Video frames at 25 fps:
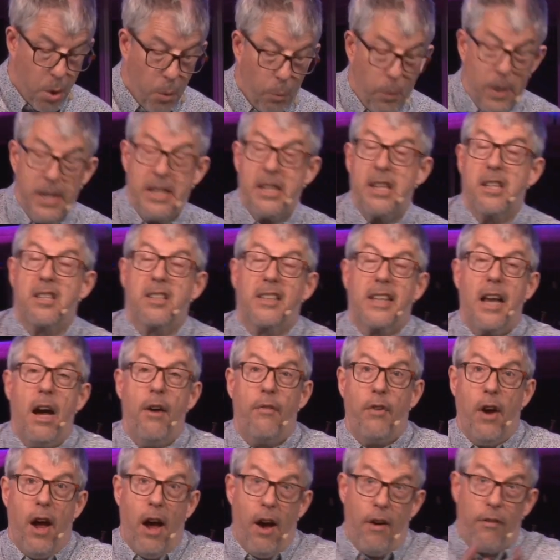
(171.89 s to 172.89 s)
We
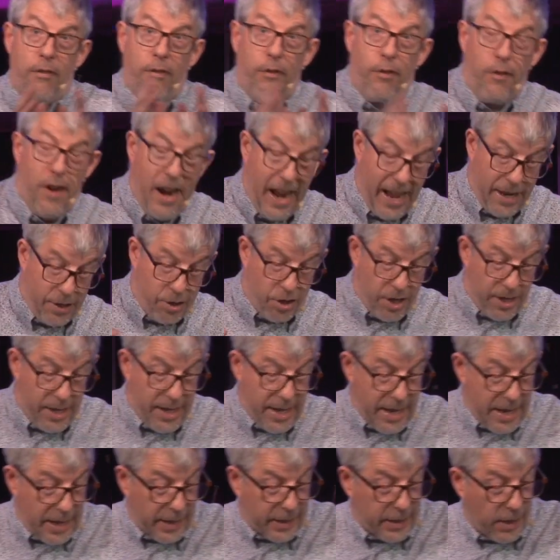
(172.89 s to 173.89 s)
discover afresh in
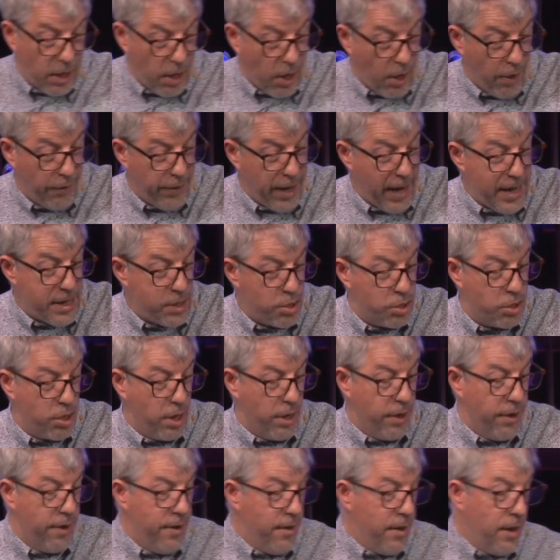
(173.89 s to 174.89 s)
the
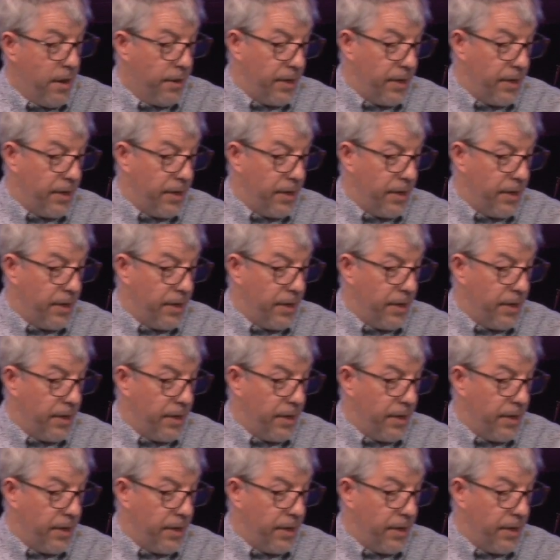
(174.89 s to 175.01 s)
incarnation